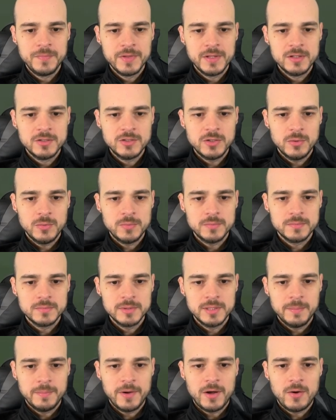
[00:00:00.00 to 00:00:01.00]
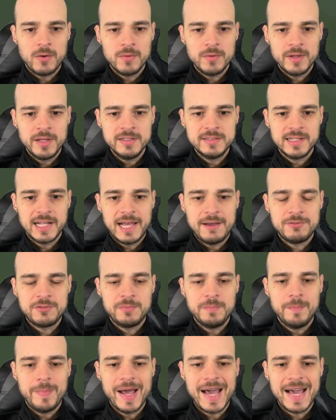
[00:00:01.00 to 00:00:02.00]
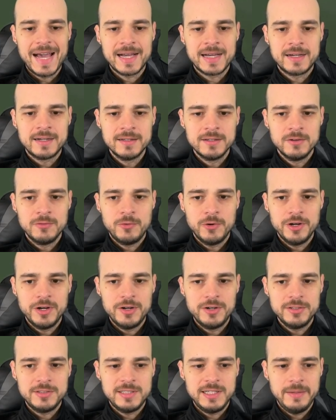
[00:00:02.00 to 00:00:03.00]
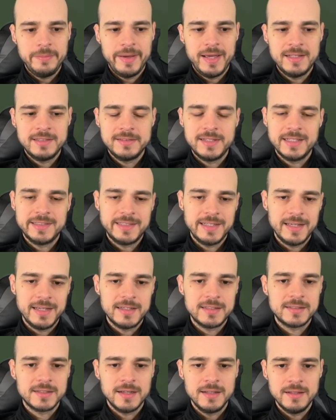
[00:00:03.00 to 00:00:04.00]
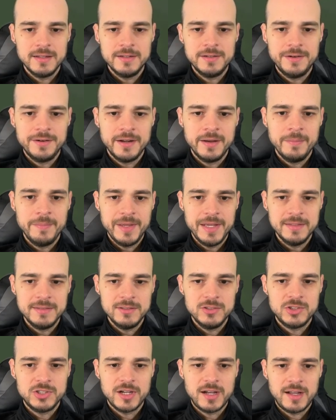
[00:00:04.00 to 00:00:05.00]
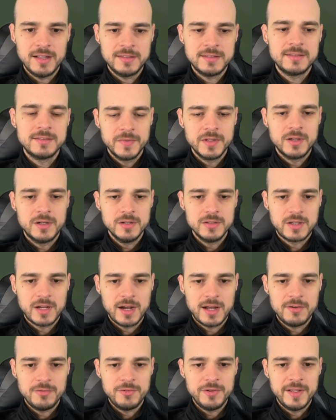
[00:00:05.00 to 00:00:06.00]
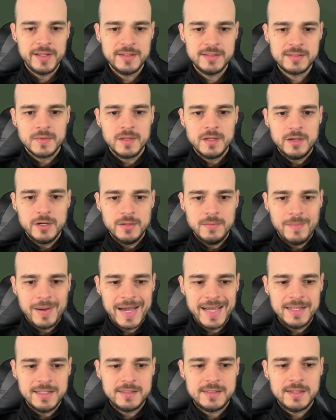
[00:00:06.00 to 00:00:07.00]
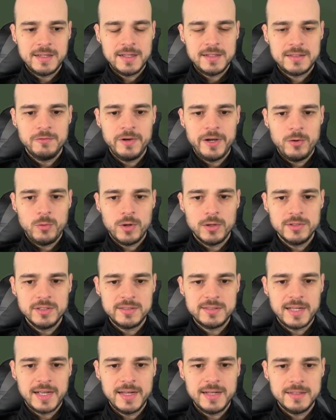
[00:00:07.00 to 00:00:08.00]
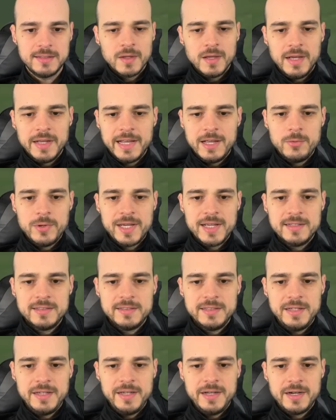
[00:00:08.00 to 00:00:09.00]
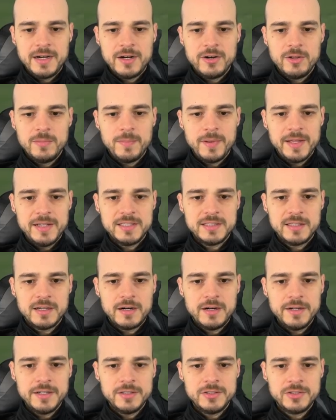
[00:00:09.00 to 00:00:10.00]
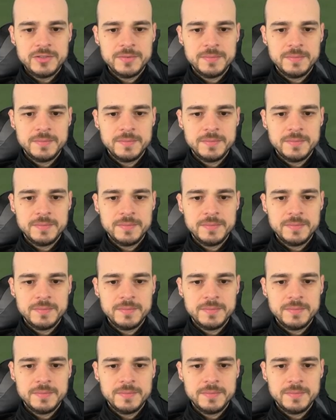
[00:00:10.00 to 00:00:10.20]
So the ball is left back for another teammate that takes another amazing shot. Good confidence, good mindset, very well decided. Again, we can see here how the play started.